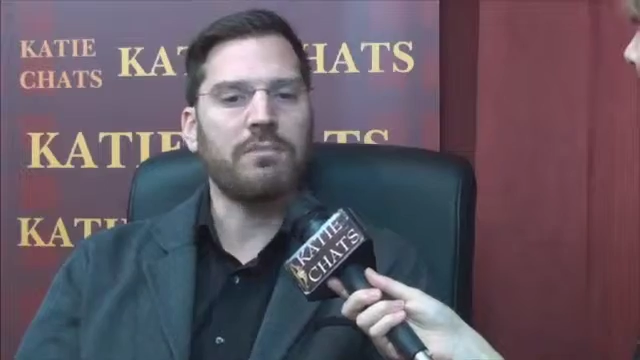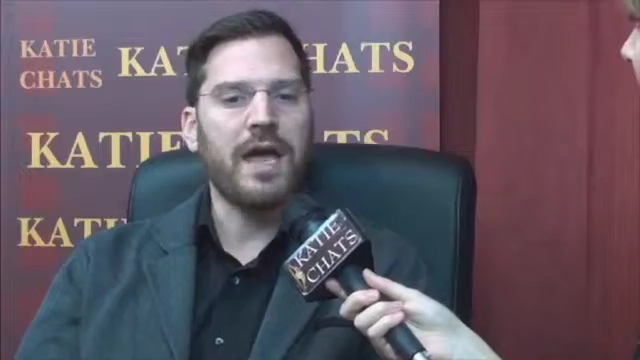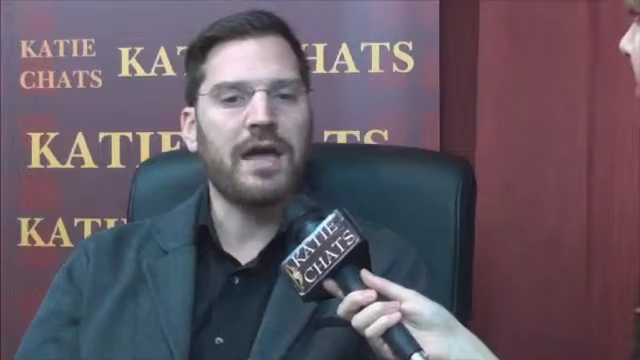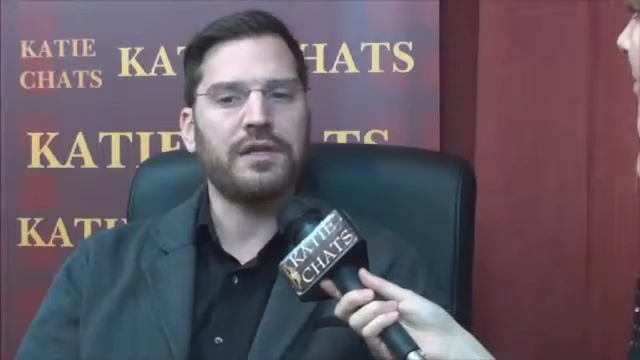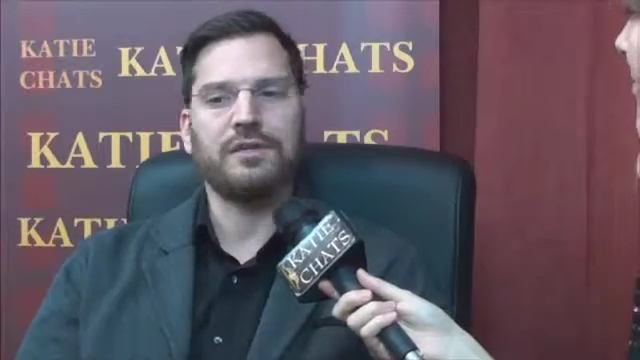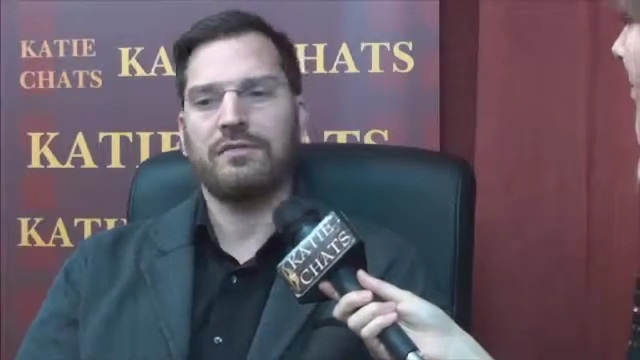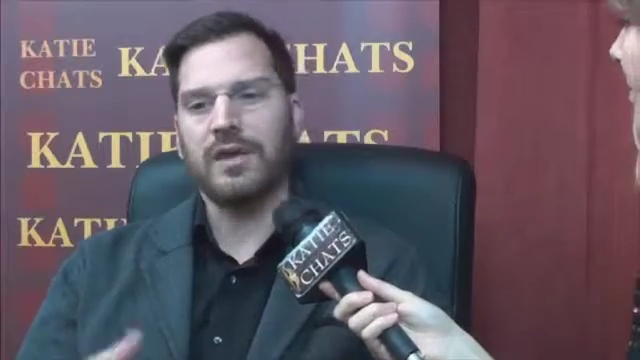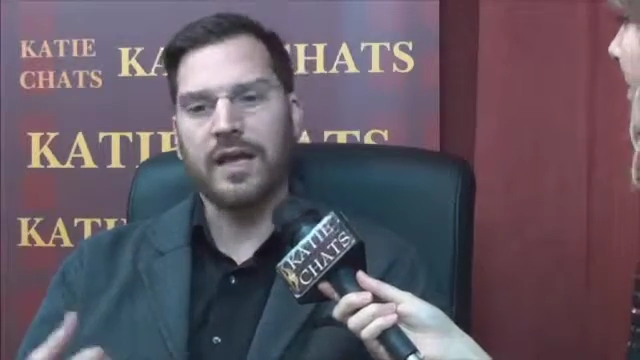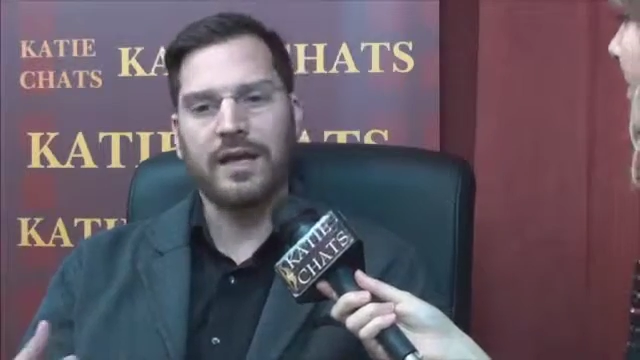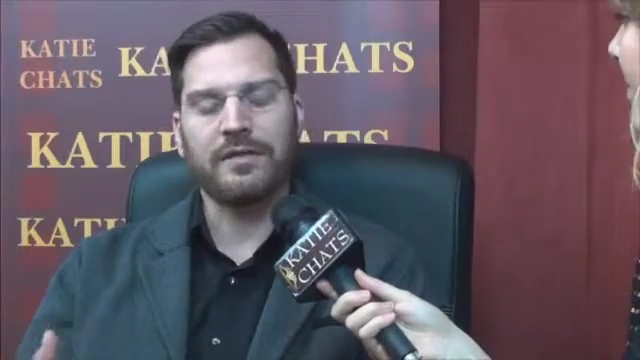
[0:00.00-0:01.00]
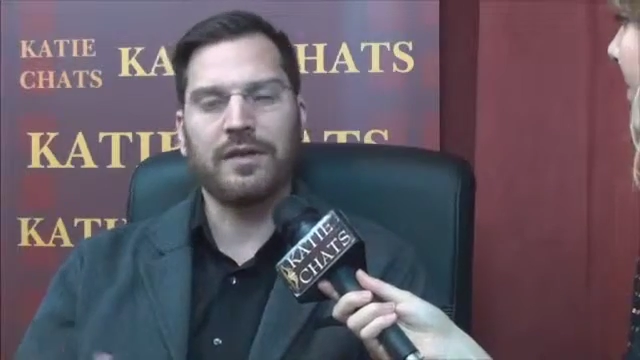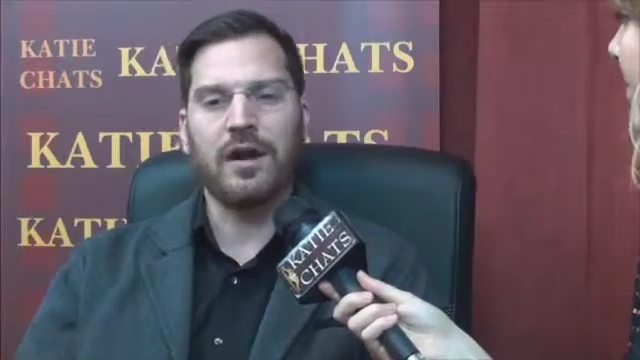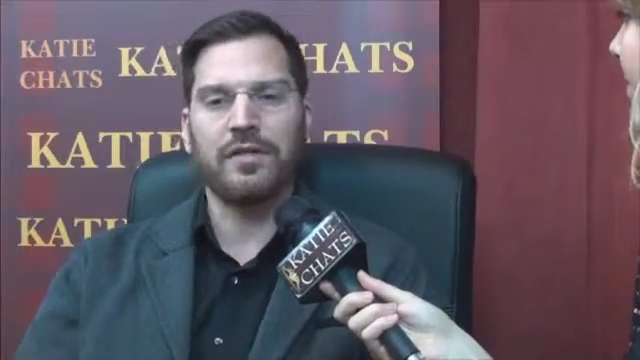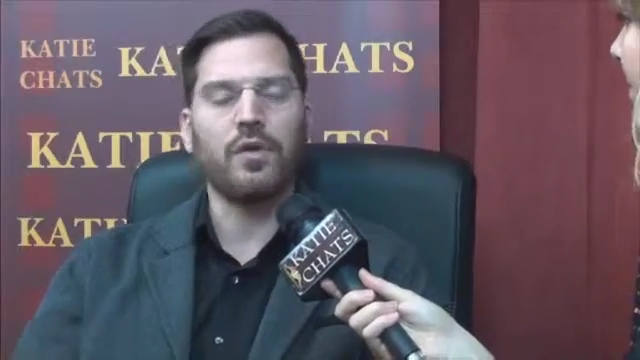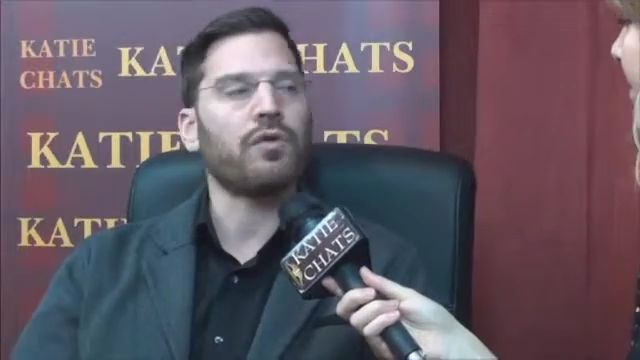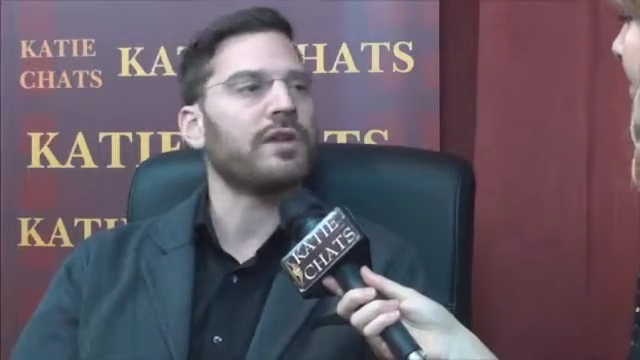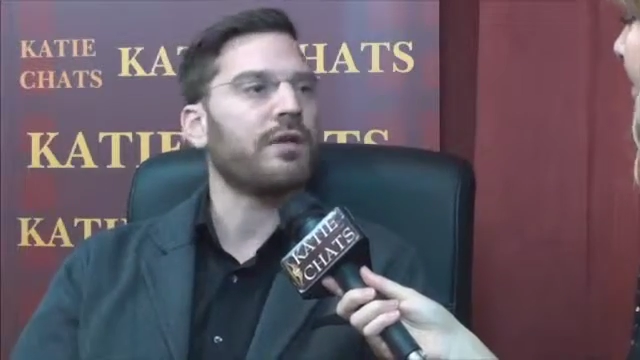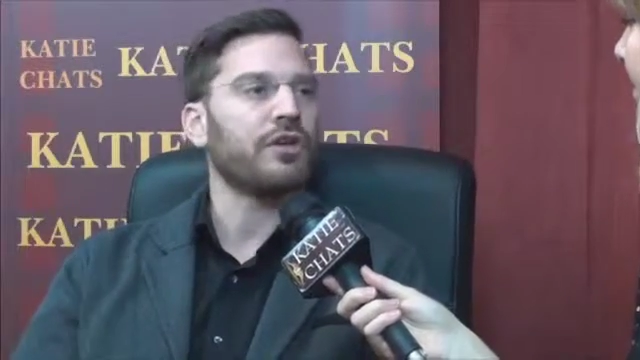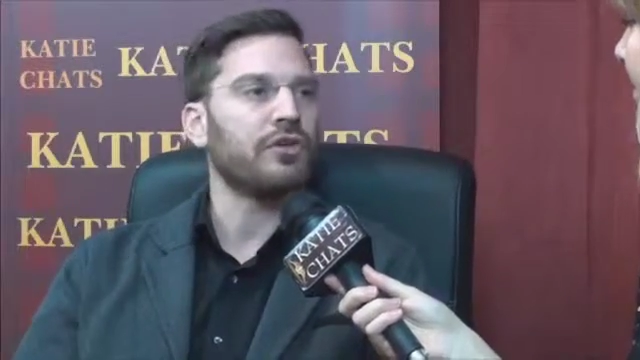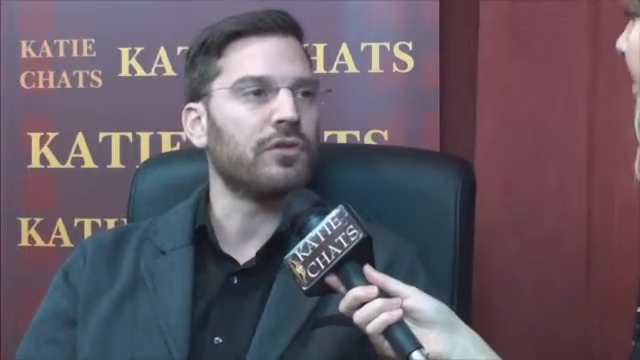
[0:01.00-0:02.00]
man and out of the
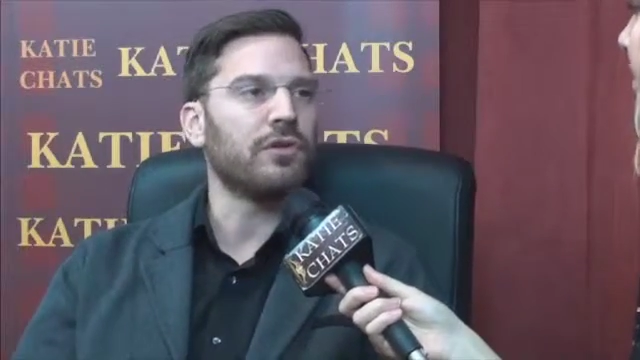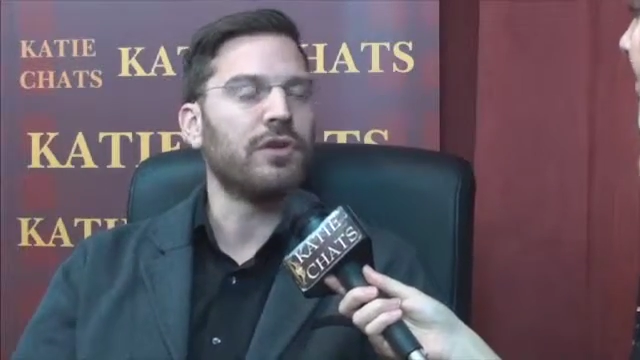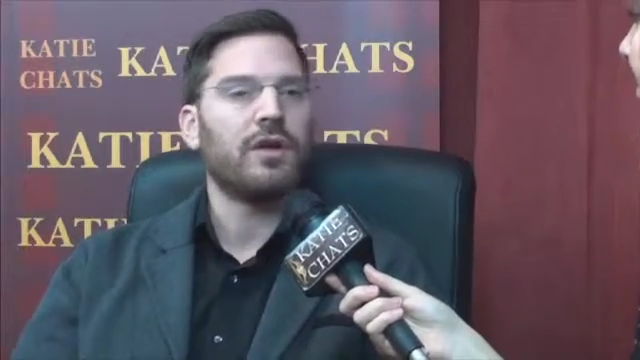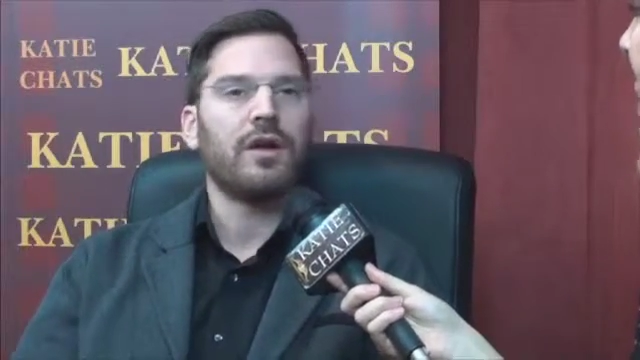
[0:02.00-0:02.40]
ordinary girl.